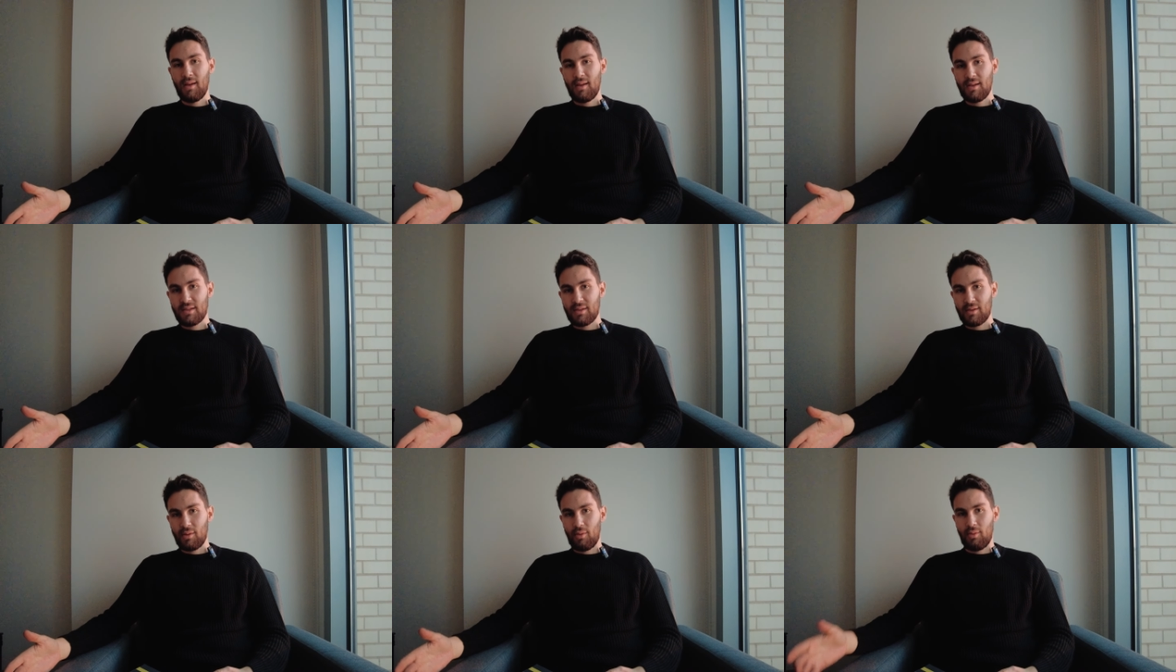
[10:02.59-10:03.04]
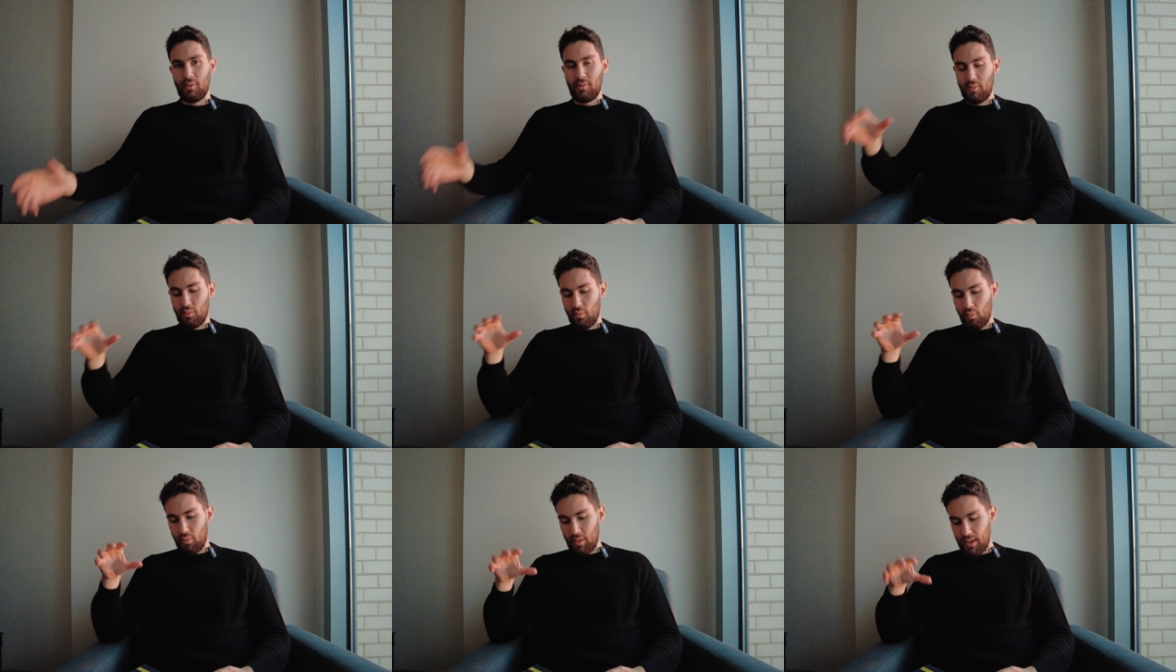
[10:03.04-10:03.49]

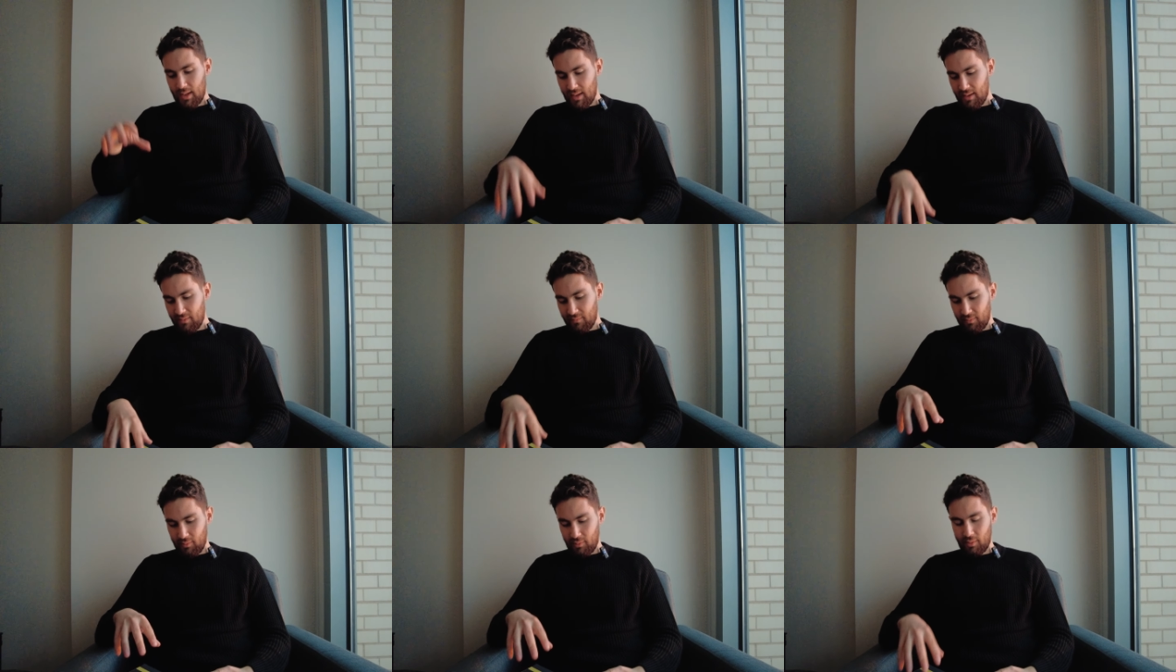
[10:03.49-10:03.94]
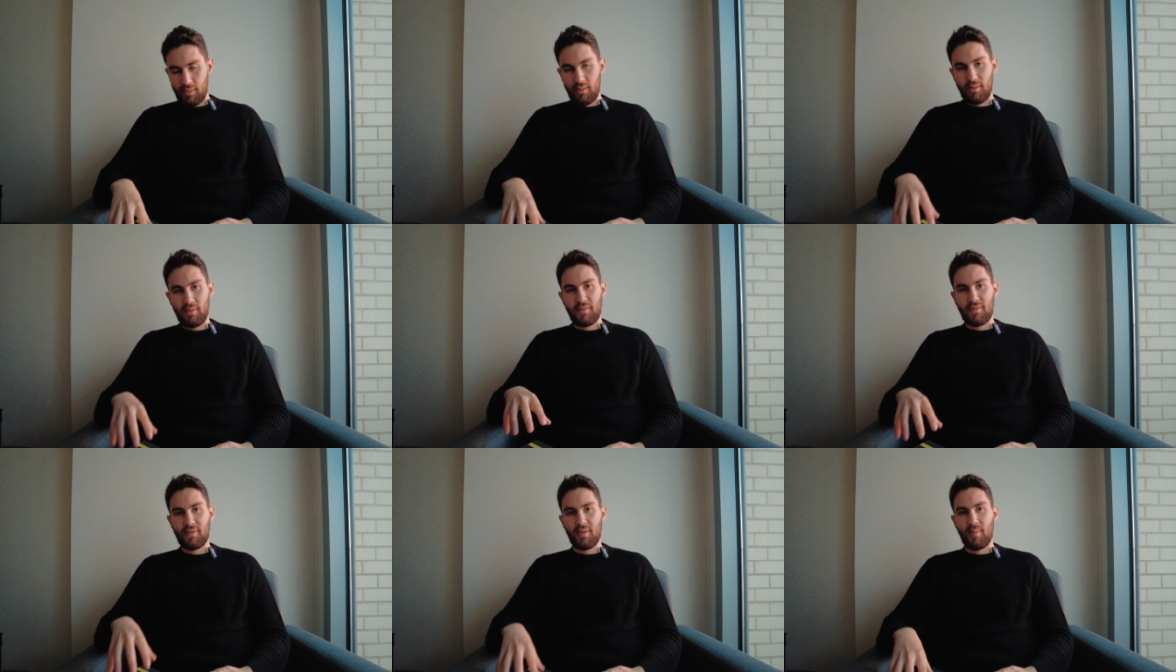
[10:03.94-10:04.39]
So, what I've
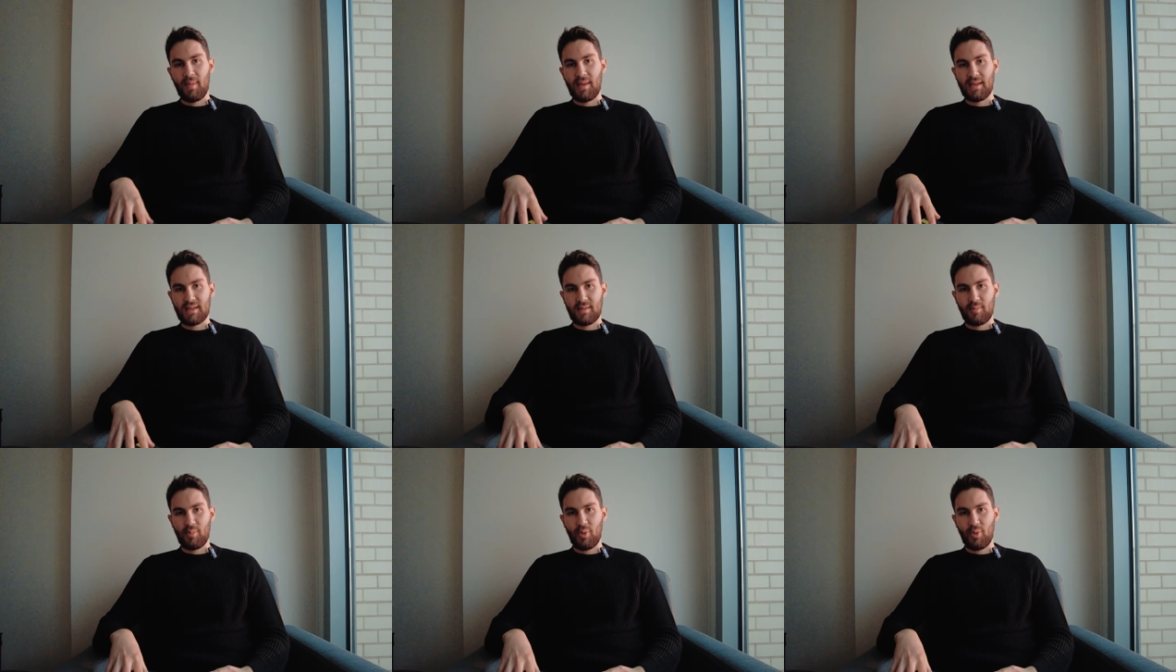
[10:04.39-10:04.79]
learned from this